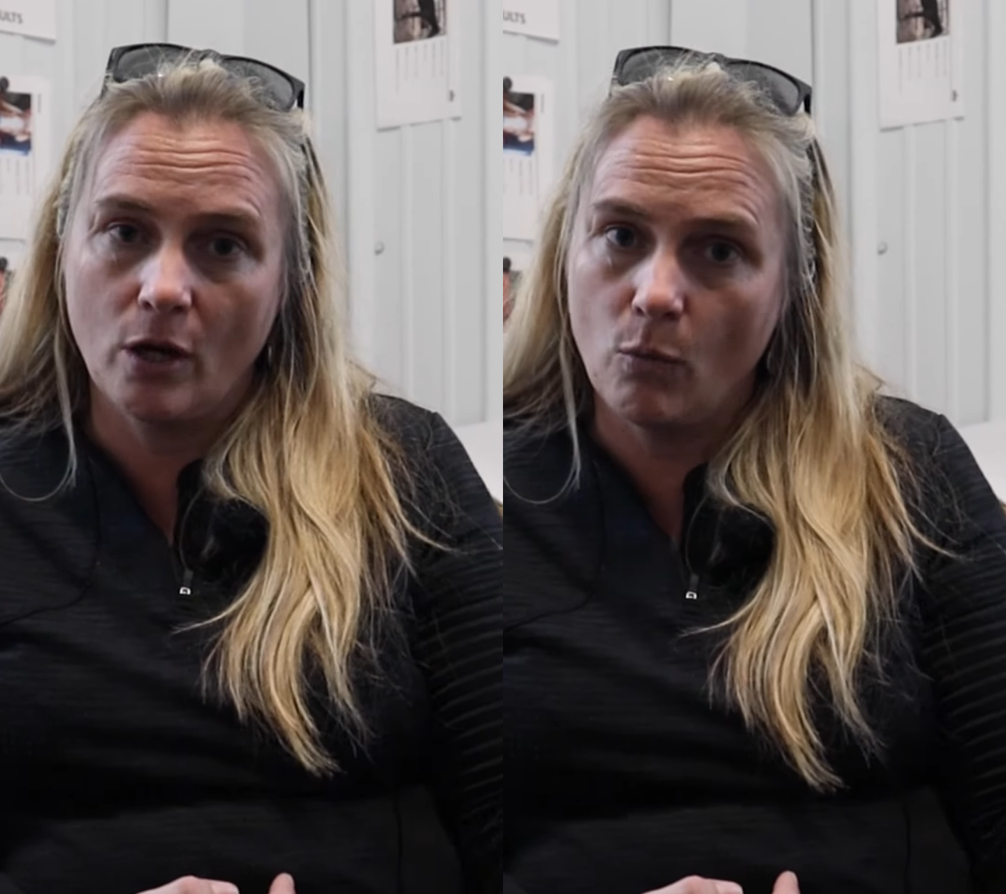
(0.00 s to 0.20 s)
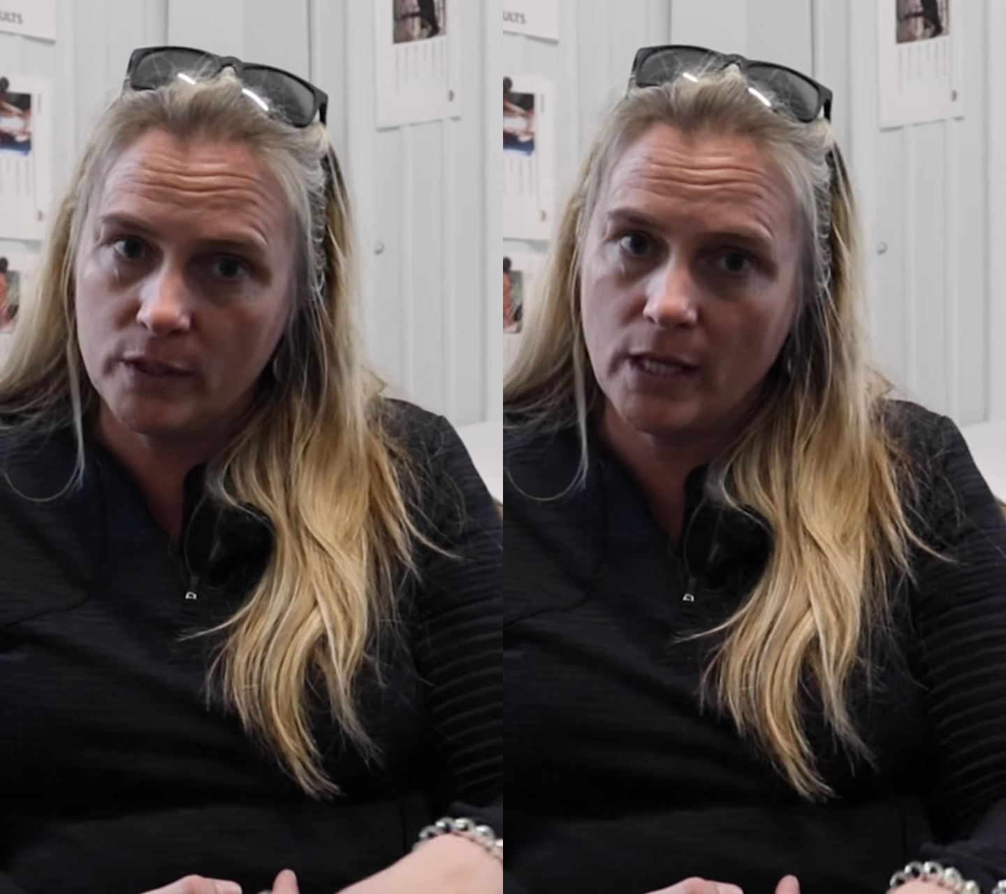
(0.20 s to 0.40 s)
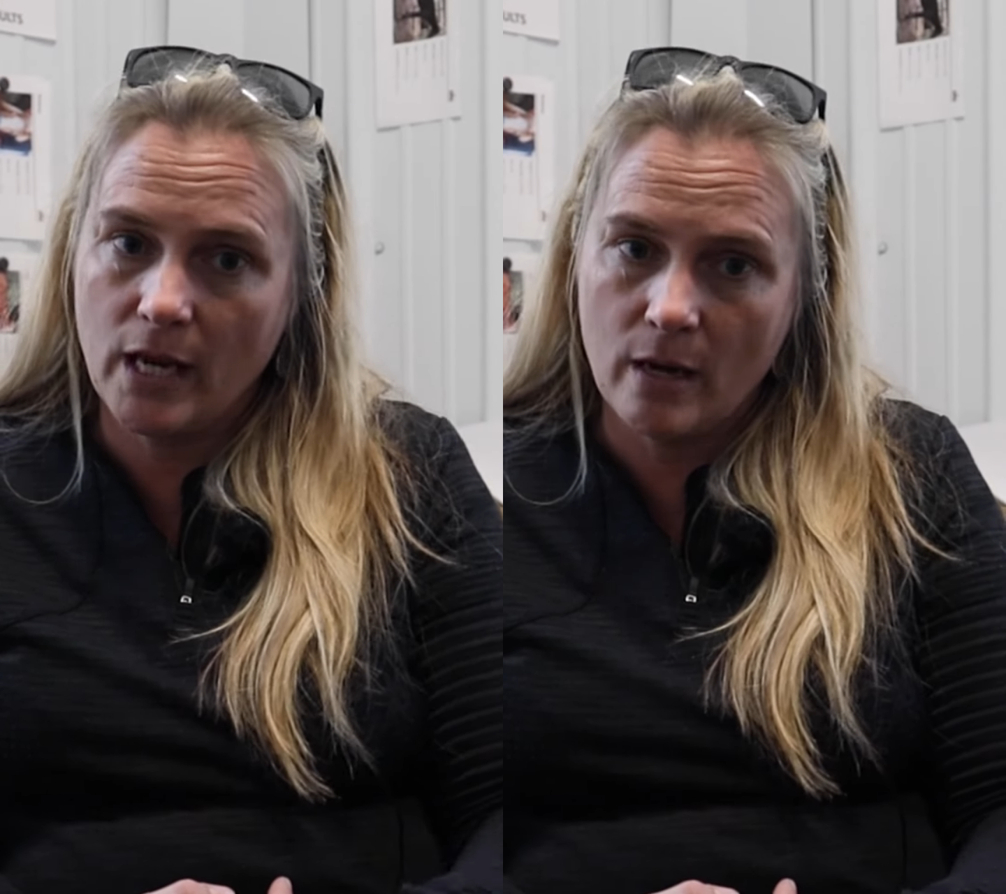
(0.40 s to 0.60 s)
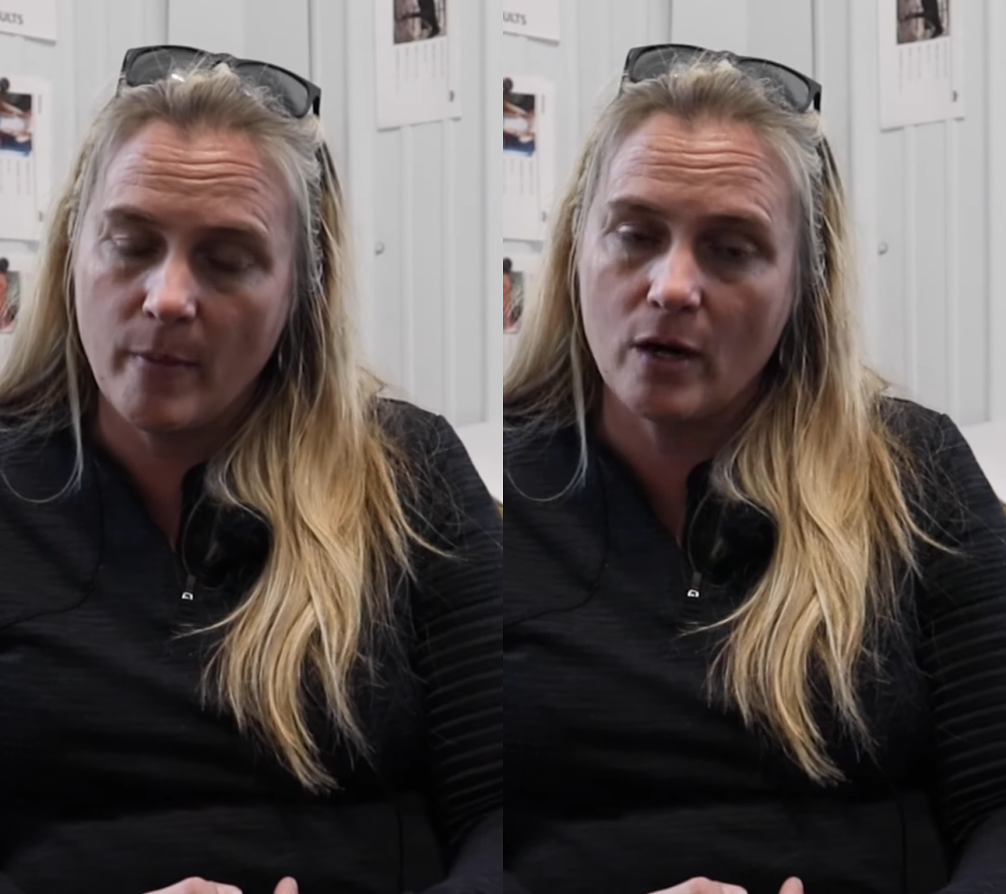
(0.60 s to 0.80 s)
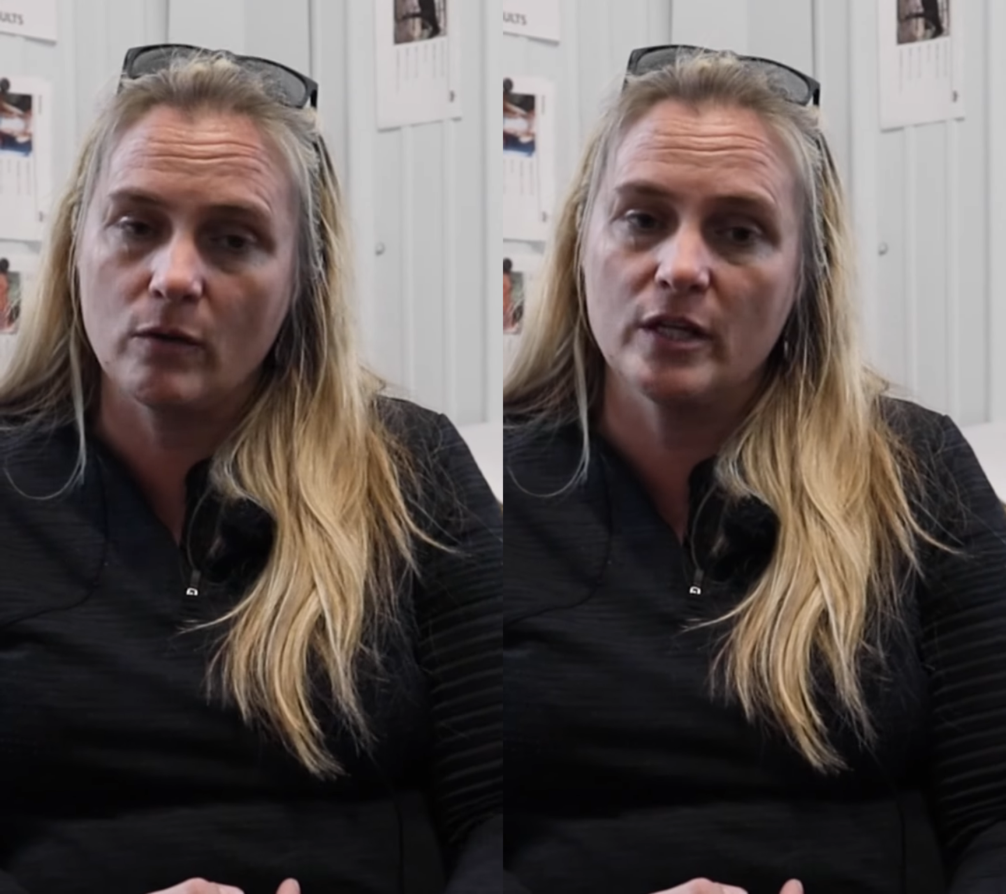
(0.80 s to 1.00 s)
knowing that he had a
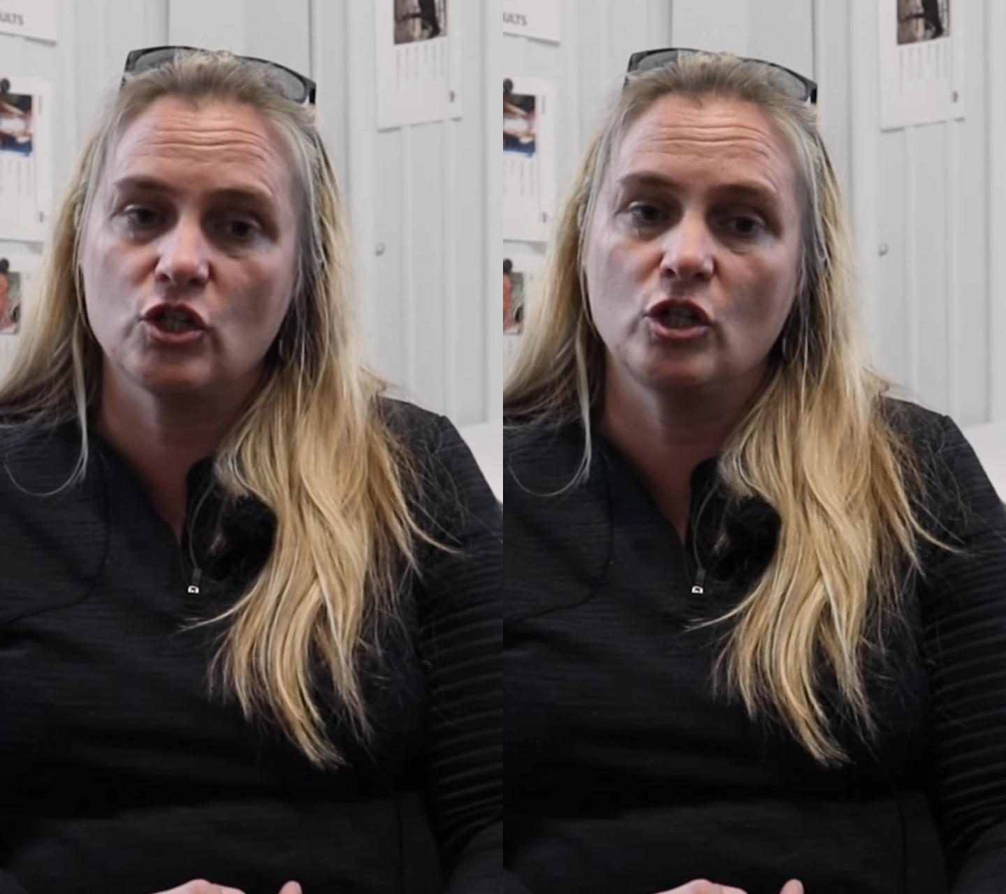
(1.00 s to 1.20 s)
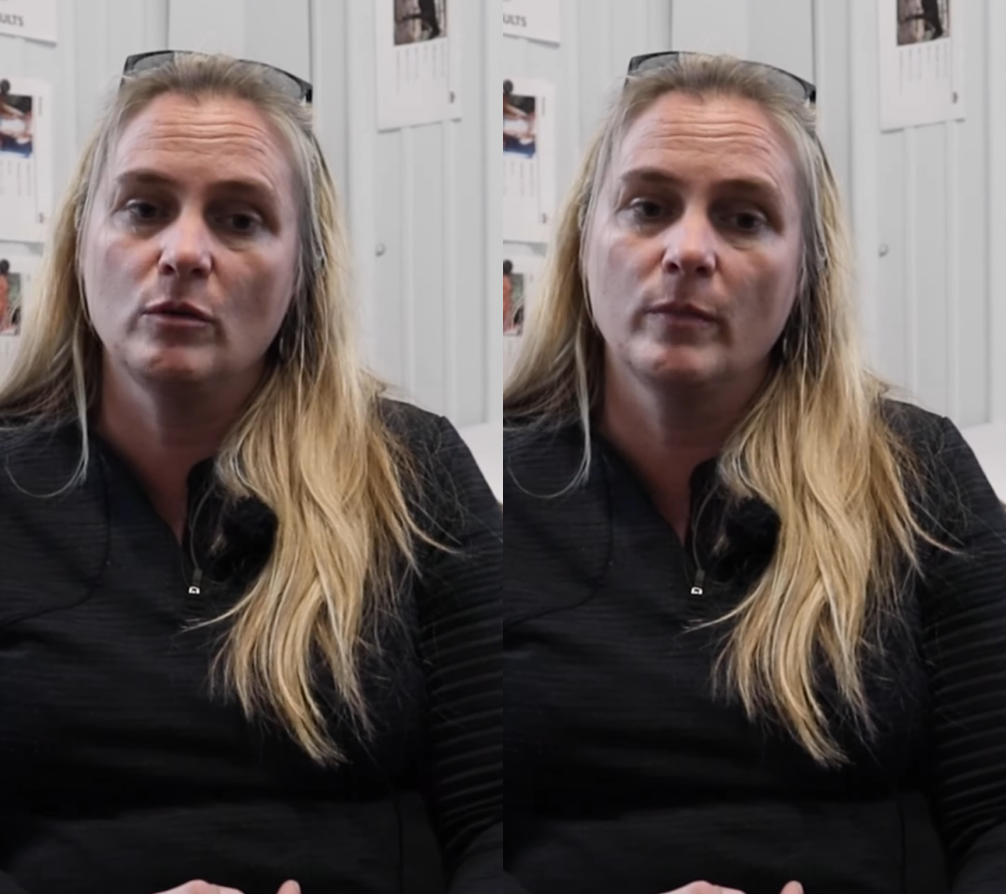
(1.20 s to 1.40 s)
medical issue,